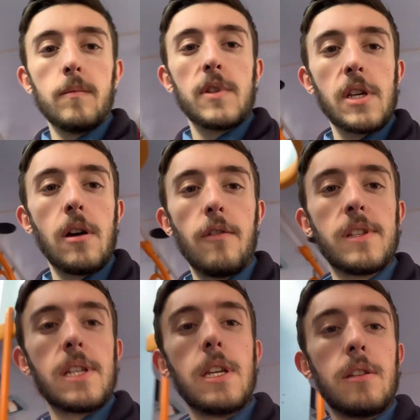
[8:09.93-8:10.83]
So
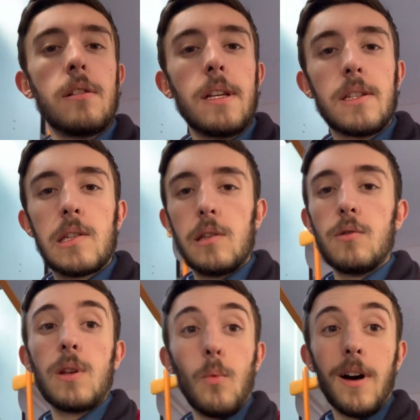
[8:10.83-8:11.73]
obviously you do need to
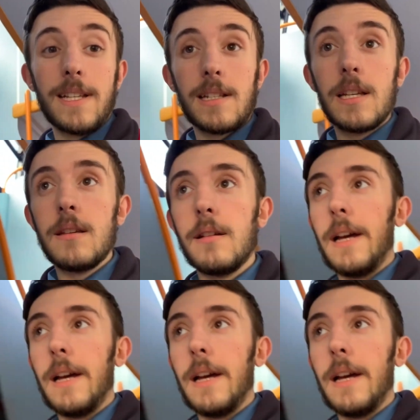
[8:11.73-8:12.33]
use it wisely,